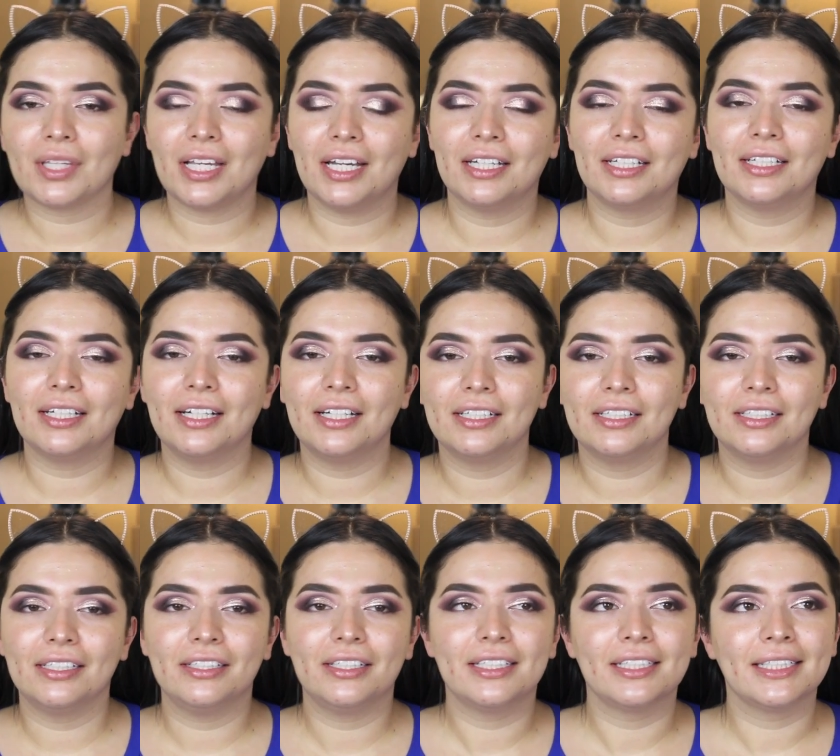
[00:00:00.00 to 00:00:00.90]
I kind
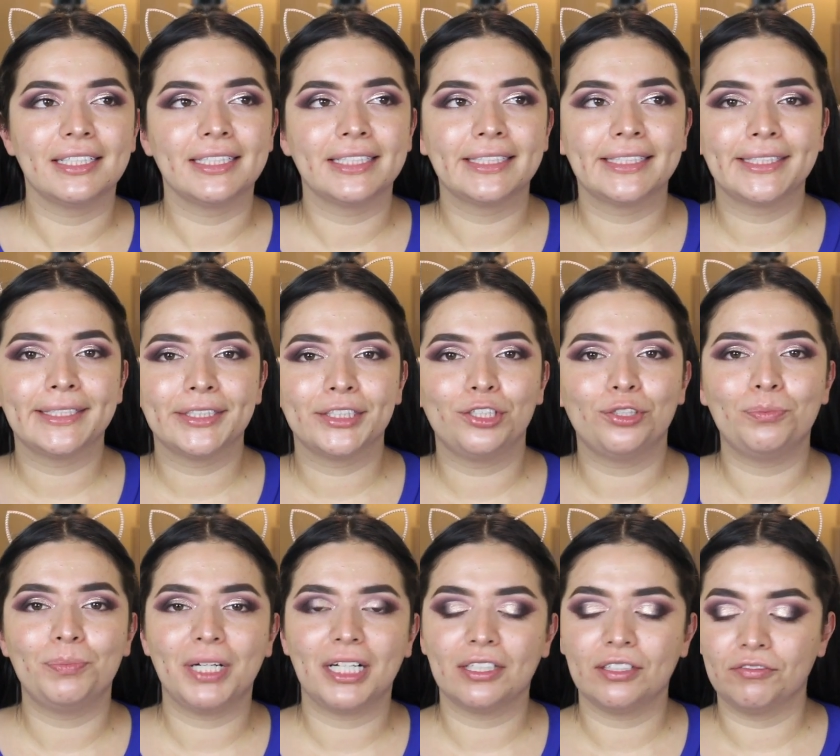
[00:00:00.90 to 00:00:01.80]
of like go
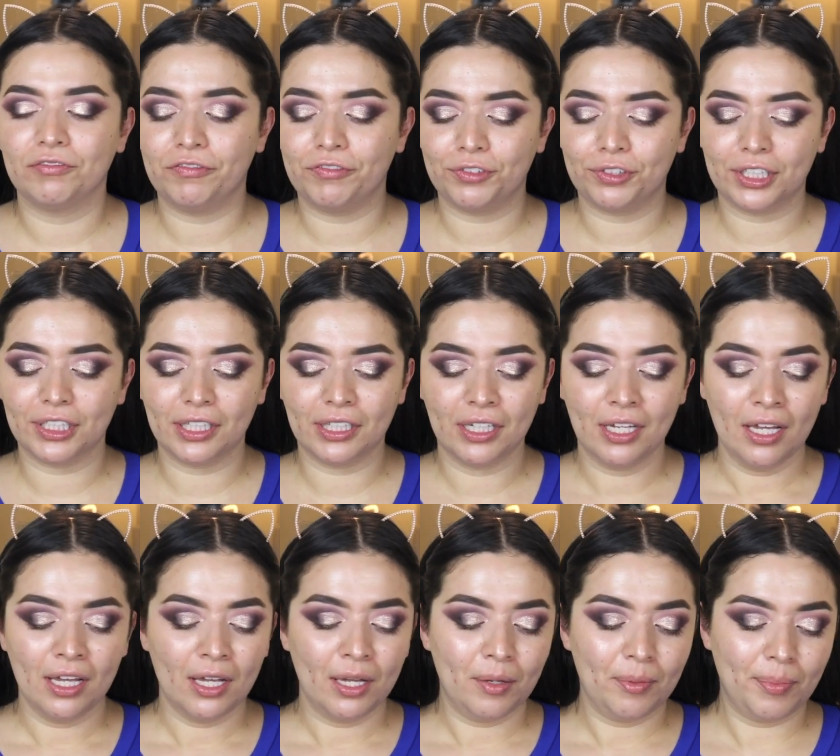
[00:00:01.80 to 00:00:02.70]
back and forth.
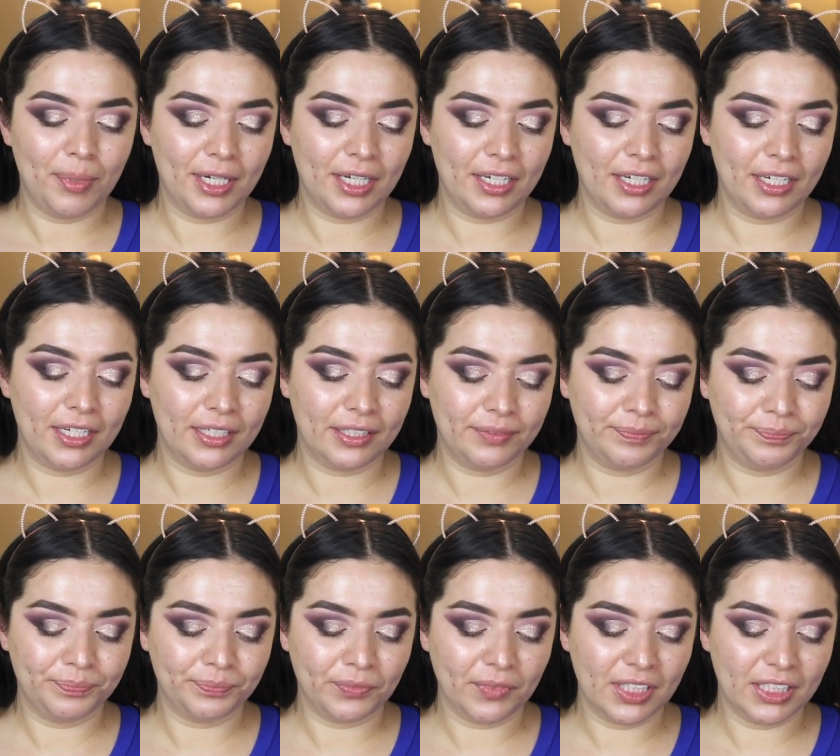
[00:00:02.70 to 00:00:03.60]
But
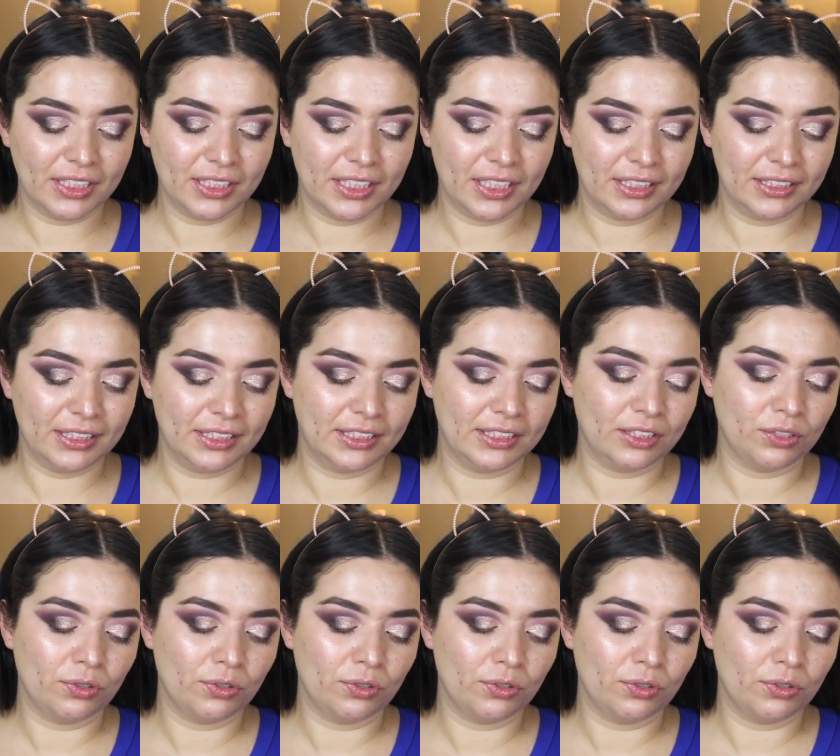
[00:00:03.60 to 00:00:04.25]
this says it's